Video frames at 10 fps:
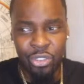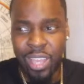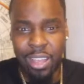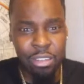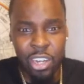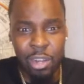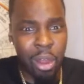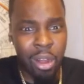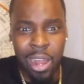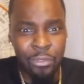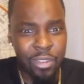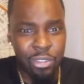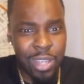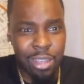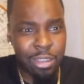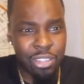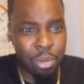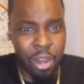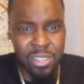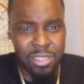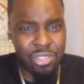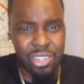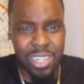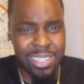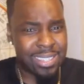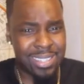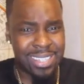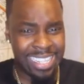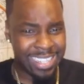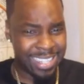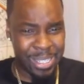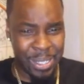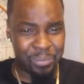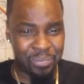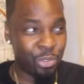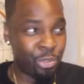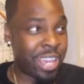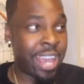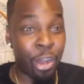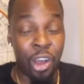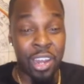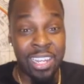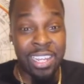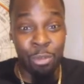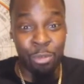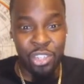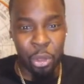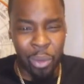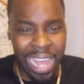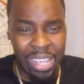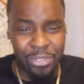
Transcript: go to the bar for some drinks. You can't go on a date with your wife.